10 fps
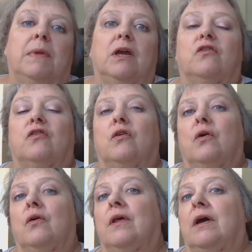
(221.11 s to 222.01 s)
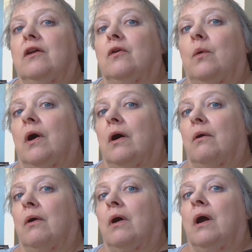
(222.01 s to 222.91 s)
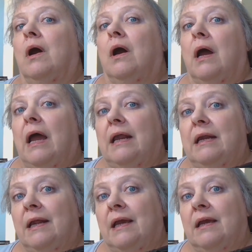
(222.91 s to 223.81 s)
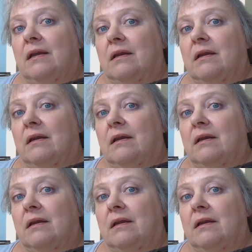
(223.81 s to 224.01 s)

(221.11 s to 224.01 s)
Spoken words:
Make sure that you are editing it